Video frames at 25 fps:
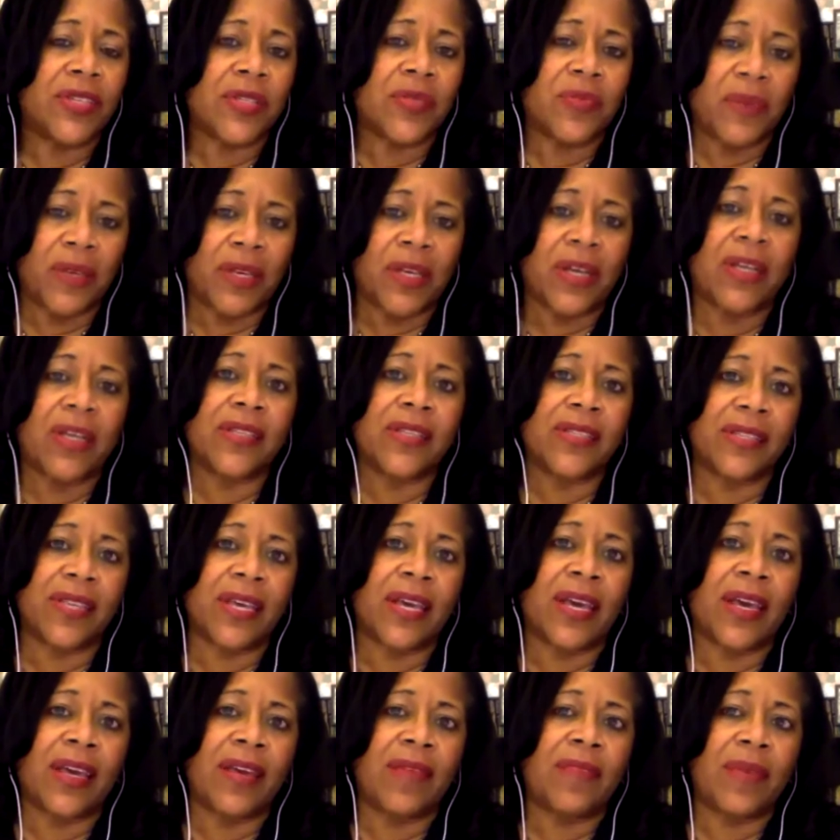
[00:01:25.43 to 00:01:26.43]
just because
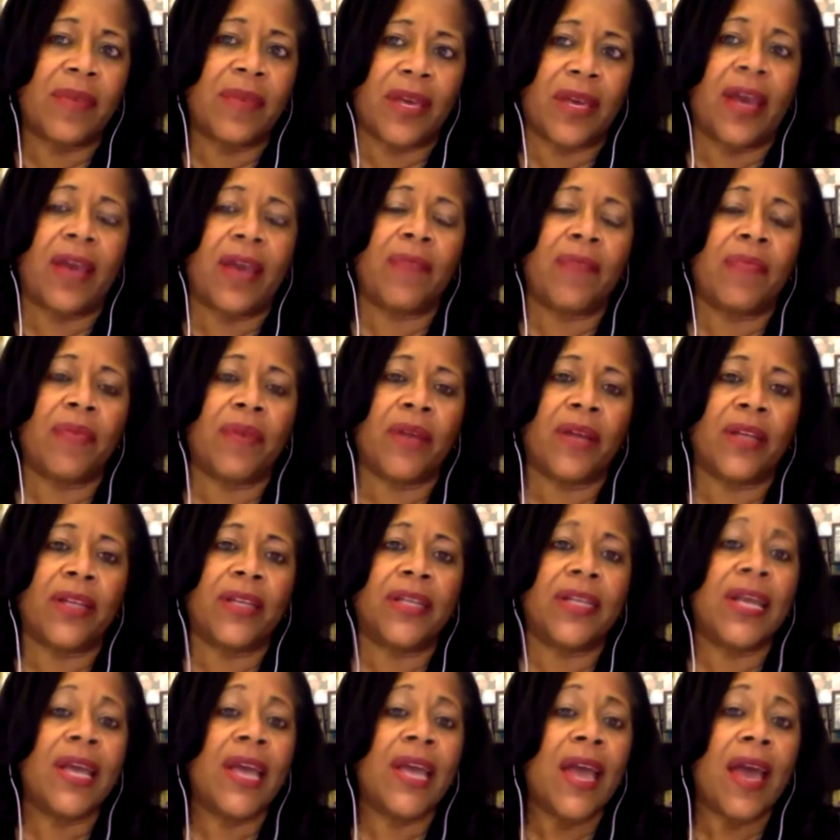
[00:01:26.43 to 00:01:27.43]
they became
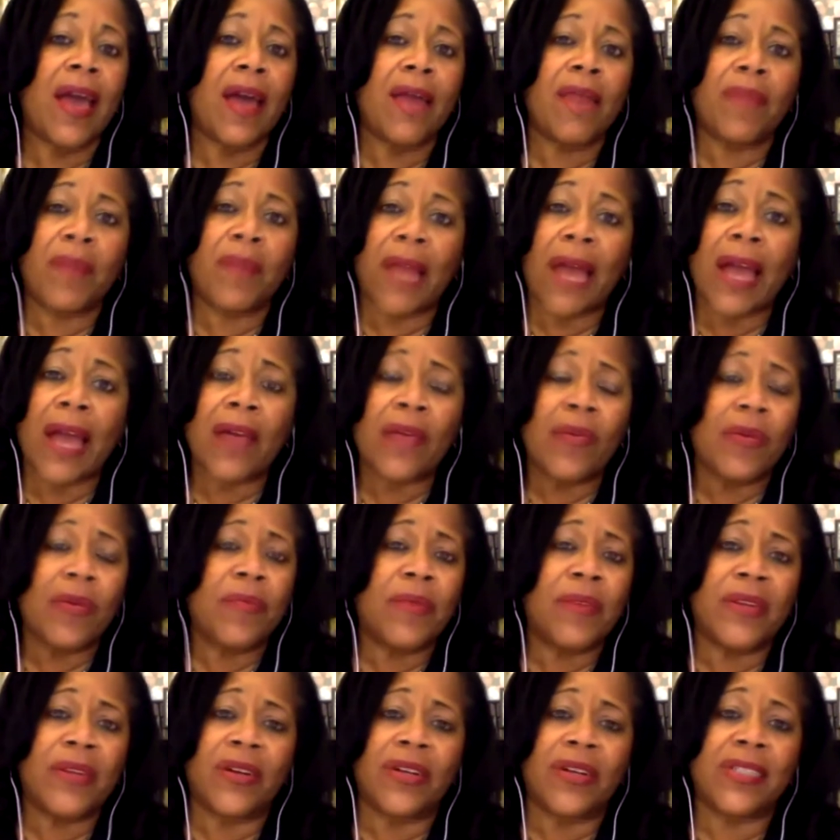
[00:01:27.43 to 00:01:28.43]
pregnant. And Black
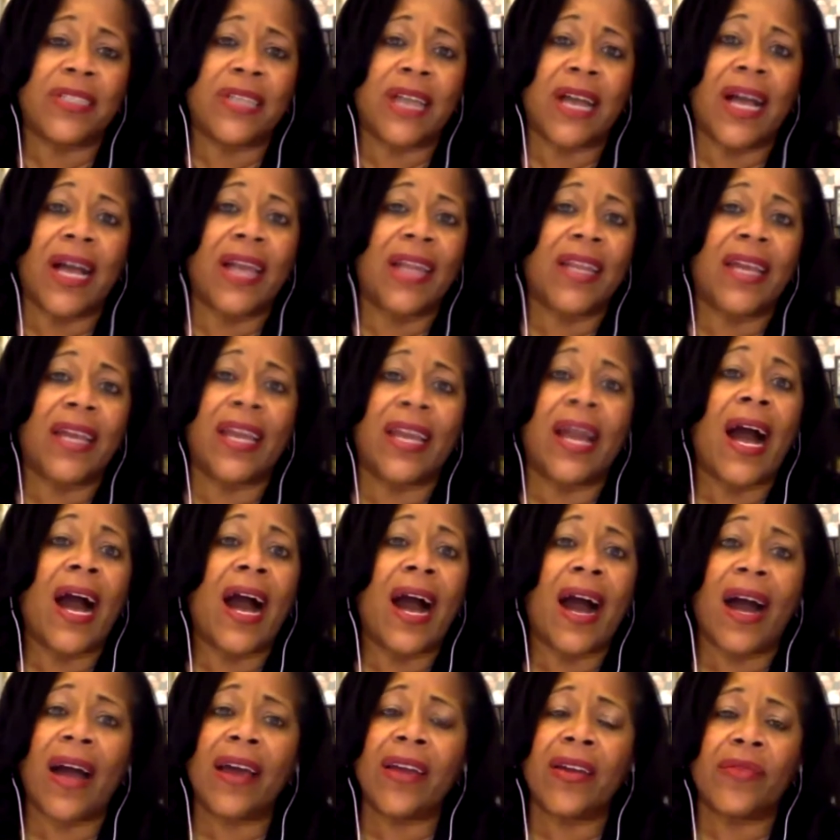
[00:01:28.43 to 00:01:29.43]
women are dying at a
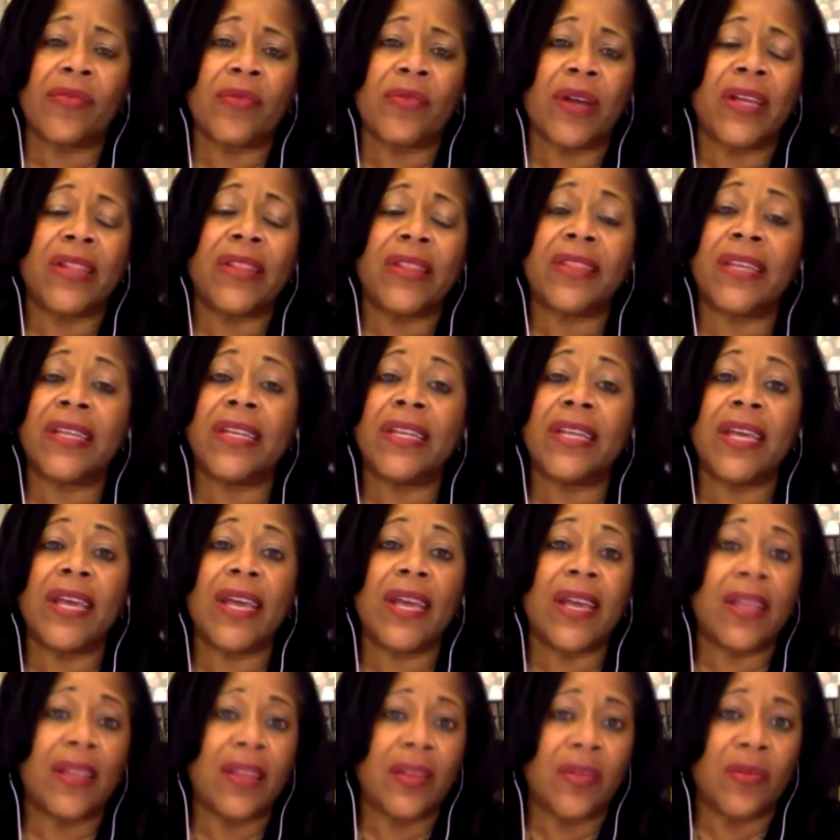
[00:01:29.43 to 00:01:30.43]
higher rate than
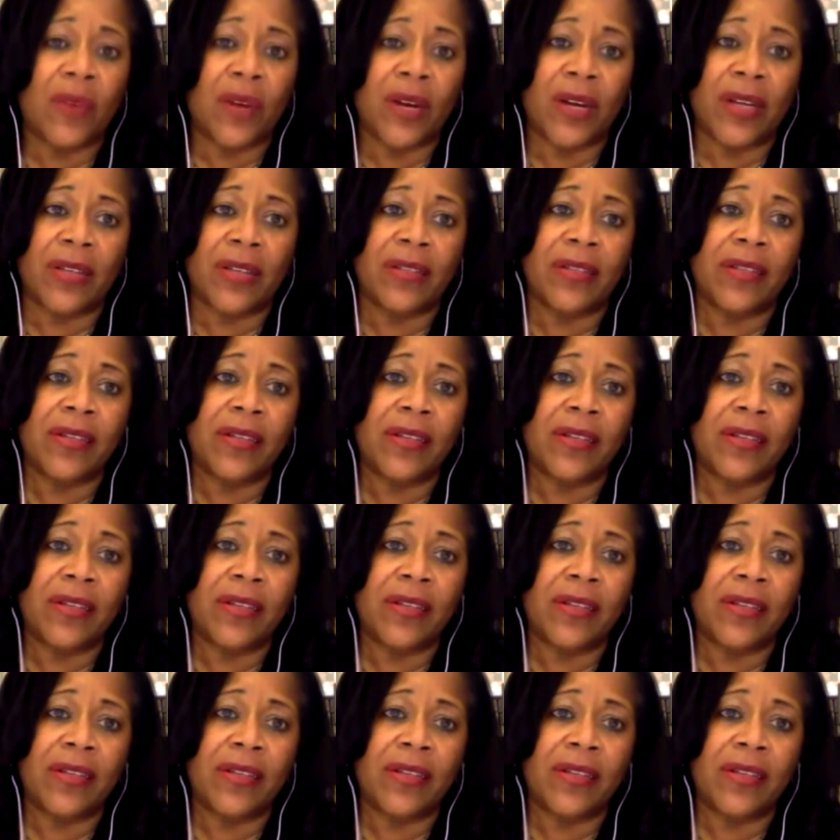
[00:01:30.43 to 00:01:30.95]
anyone.